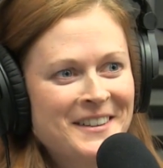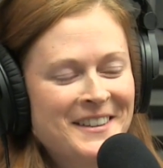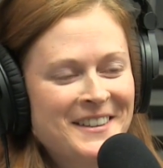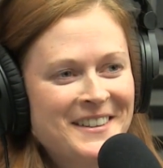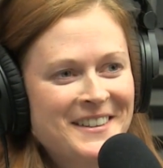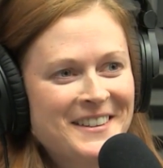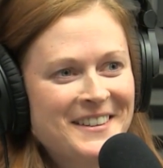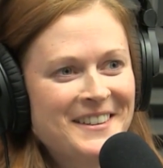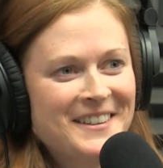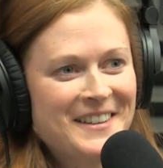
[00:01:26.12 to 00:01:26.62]

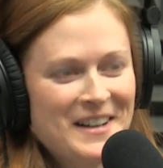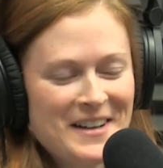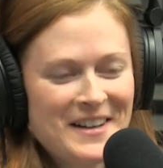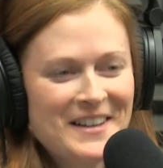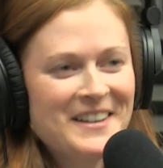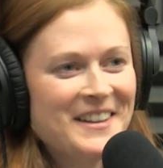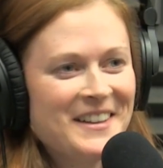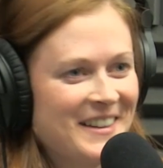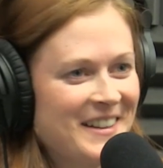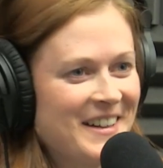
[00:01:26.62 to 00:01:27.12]
Every time you
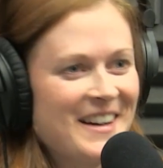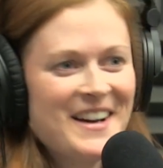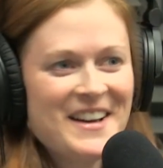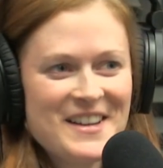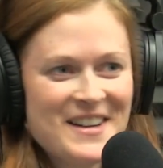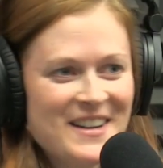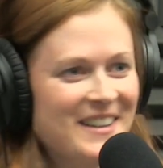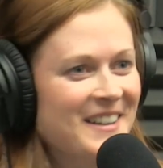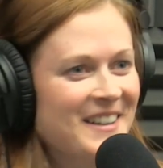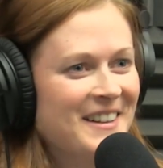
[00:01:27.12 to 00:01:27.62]
talk about it,
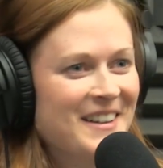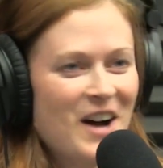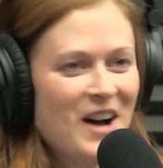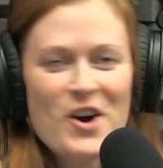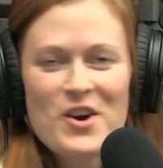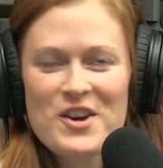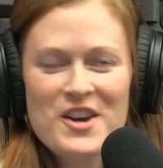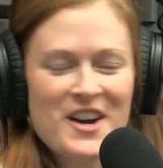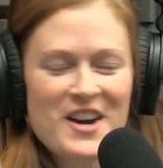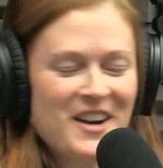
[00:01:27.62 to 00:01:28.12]
it's different.
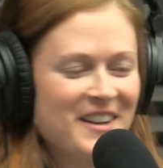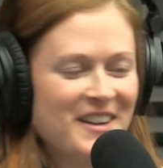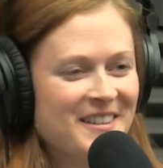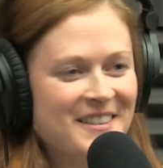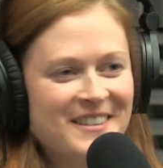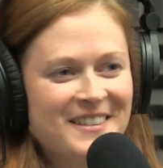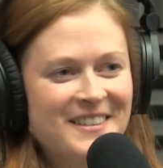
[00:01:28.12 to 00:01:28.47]
Oh yeah.